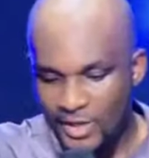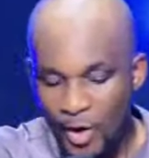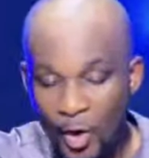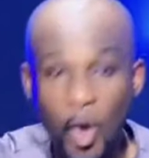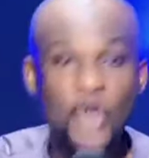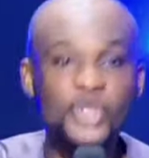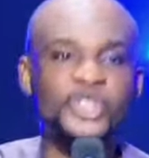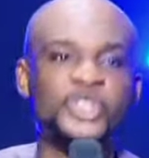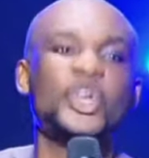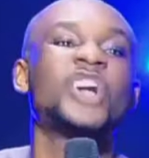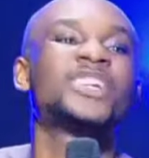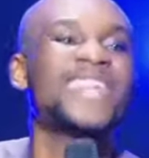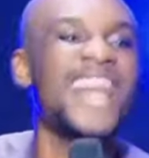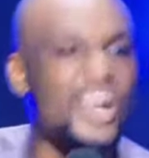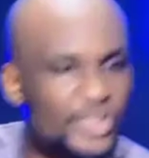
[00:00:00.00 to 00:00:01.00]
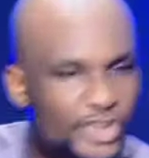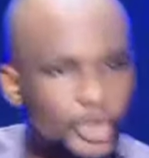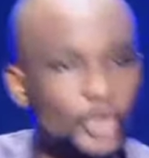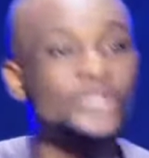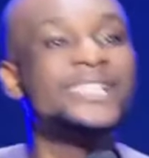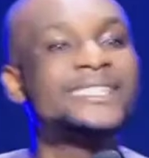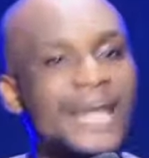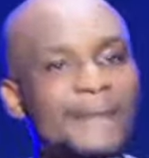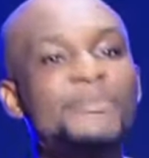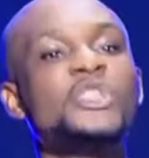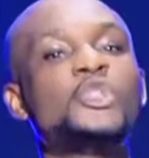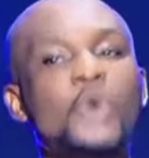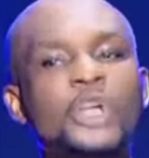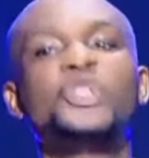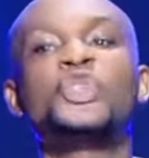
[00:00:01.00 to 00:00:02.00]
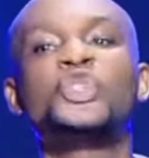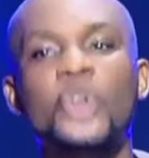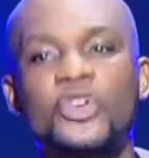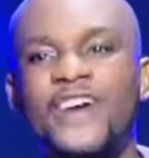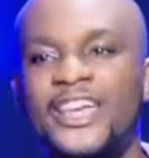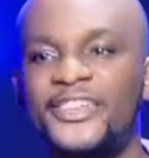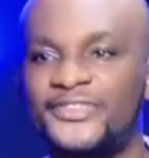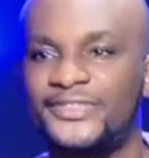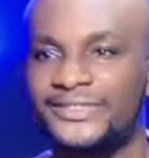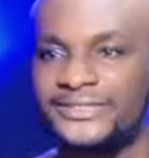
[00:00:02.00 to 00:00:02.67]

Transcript: Who surrounds you determines what you survive.